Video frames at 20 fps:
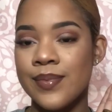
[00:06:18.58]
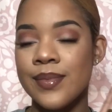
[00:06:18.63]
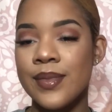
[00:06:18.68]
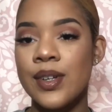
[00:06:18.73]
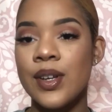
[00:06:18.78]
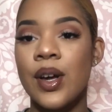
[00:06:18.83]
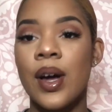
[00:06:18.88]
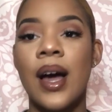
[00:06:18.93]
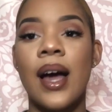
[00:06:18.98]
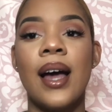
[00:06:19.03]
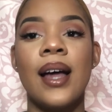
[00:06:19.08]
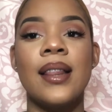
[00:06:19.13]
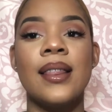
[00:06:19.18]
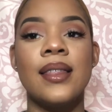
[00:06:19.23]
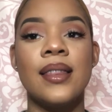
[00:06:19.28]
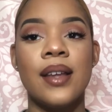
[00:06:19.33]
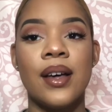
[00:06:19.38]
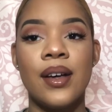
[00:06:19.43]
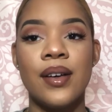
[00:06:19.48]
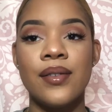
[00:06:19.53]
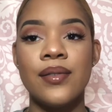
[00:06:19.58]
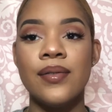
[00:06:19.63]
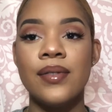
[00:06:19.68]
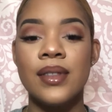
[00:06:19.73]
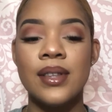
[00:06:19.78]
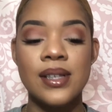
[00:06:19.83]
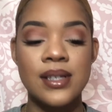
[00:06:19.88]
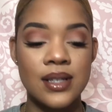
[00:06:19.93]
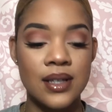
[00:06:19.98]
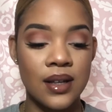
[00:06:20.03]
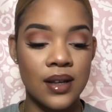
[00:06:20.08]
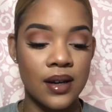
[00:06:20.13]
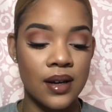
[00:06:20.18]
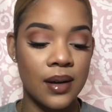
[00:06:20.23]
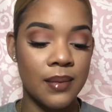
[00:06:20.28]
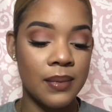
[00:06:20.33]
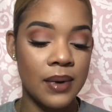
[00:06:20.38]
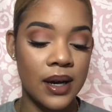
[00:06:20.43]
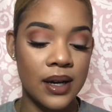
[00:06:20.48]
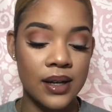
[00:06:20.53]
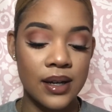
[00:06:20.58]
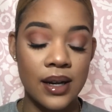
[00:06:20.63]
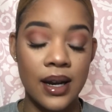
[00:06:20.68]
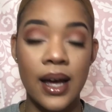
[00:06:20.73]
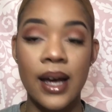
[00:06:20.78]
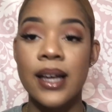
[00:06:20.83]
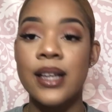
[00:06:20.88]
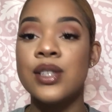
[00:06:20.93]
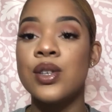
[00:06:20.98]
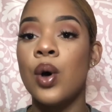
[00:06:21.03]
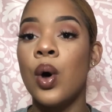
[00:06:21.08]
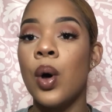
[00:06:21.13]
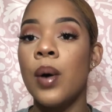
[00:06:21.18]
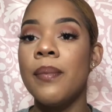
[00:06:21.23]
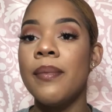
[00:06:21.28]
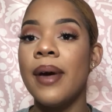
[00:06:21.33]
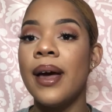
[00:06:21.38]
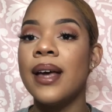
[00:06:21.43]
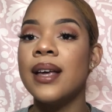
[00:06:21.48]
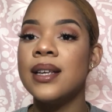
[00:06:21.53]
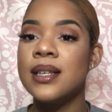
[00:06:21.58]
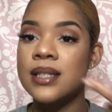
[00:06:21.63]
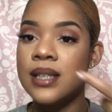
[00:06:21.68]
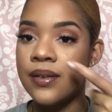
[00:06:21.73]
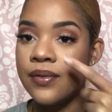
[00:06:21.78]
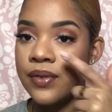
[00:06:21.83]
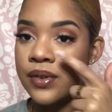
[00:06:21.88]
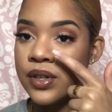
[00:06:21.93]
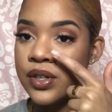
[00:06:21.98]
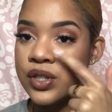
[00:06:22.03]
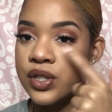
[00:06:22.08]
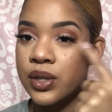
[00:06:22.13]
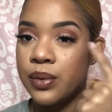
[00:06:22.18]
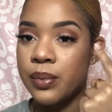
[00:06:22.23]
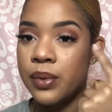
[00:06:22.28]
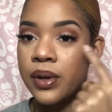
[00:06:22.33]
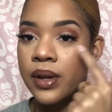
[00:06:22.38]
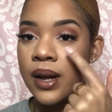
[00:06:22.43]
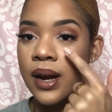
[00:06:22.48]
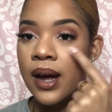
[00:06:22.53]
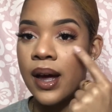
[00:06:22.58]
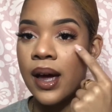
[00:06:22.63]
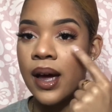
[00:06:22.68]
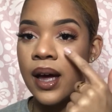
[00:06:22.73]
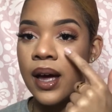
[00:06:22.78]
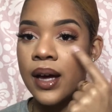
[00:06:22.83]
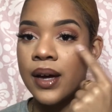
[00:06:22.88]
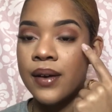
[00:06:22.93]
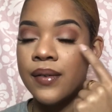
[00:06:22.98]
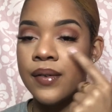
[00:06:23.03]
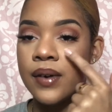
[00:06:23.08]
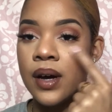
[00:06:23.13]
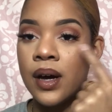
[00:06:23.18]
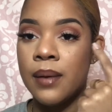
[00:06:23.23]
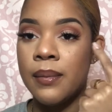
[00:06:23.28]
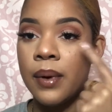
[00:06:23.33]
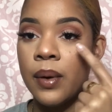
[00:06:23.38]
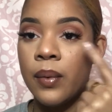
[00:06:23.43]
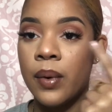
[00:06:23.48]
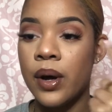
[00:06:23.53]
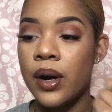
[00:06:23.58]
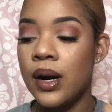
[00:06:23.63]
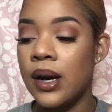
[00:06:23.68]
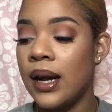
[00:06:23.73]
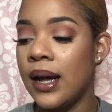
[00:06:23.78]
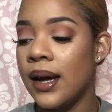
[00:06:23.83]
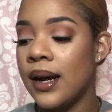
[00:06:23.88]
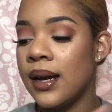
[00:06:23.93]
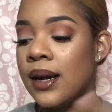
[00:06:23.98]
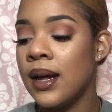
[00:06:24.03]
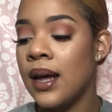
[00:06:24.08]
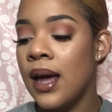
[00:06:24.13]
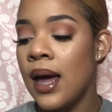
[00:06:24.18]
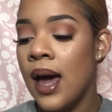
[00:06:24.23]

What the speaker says: Yeah, I love this look. I'm not gonna lie, it's all matte except for the shimmer that I have on my waterline.